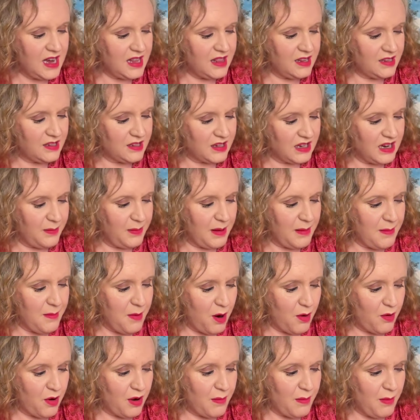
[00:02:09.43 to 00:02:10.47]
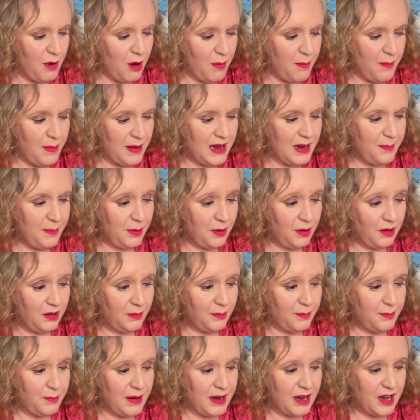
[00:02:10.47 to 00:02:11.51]
There's going to be more and more
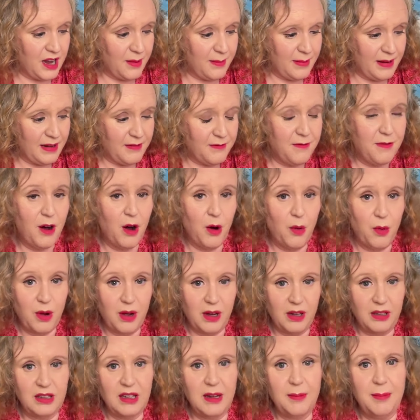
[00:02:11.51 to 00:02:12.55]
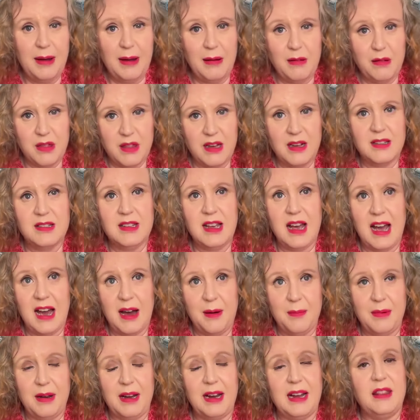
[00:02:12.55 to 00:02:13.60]
people becoming vocal about things that are
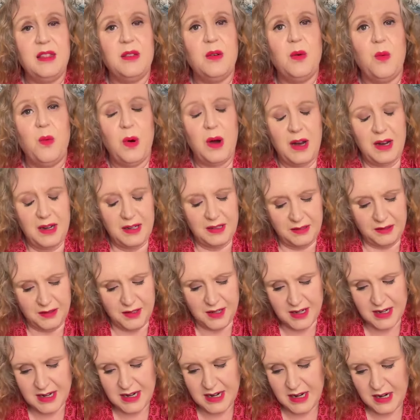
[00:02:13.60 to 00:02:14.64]
happening in the world.